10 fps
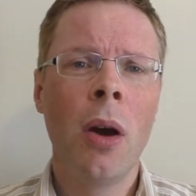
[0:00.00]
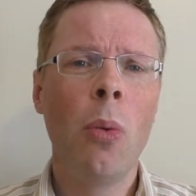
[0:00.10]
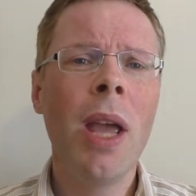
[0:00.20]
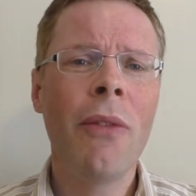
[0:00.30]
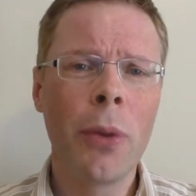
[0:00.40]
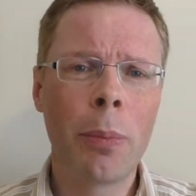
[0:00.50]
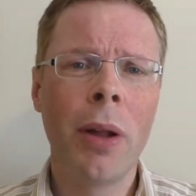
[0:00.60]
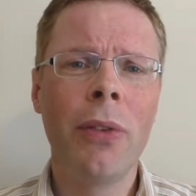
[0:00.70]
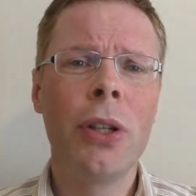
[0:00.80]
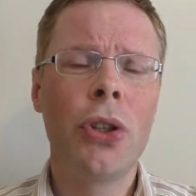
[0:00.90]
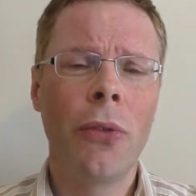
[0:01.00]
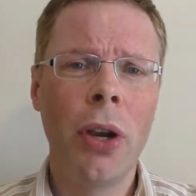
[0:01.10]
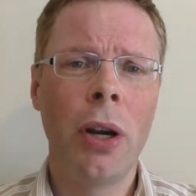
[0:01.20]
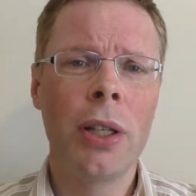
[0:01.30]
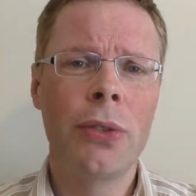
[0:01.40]
we have the privilege of
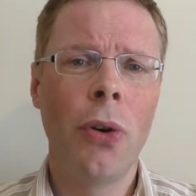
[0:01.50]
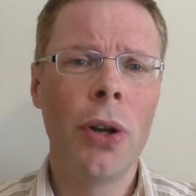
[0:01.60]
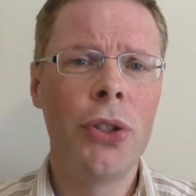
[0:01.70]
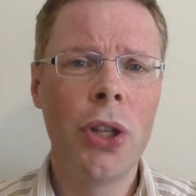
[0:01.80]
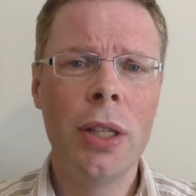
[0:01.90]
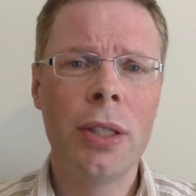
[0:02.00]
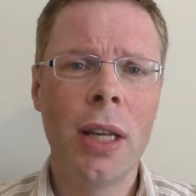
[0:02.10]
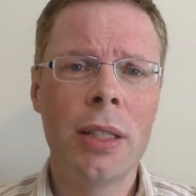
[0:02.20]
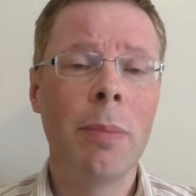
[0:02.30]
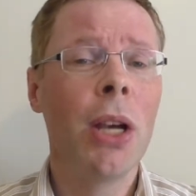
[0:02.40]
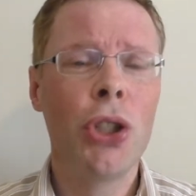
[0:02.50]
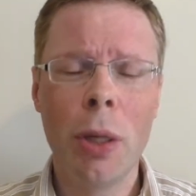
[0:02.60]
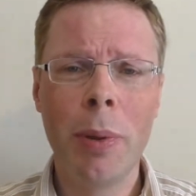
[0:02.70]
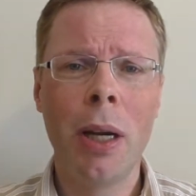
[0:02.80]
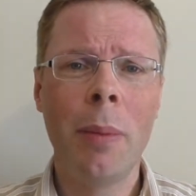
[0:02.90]
hearing his voice. Jesus says, my
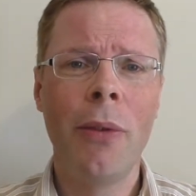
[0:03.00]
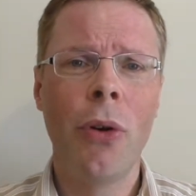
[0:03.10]
sheep hear my